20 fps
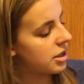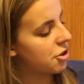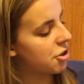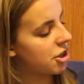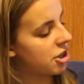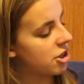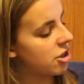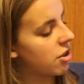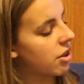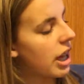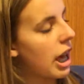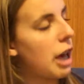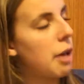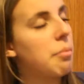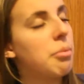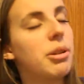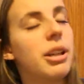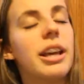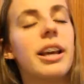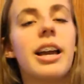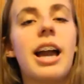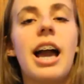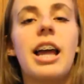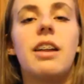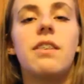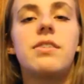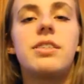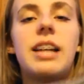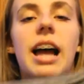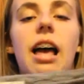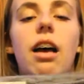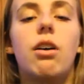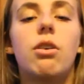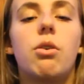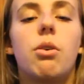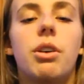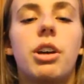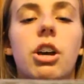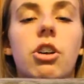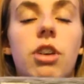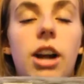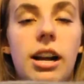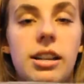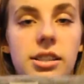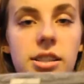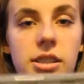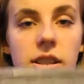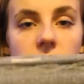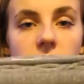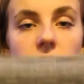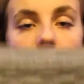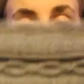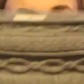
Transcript: traditional cable knit kind of style going across the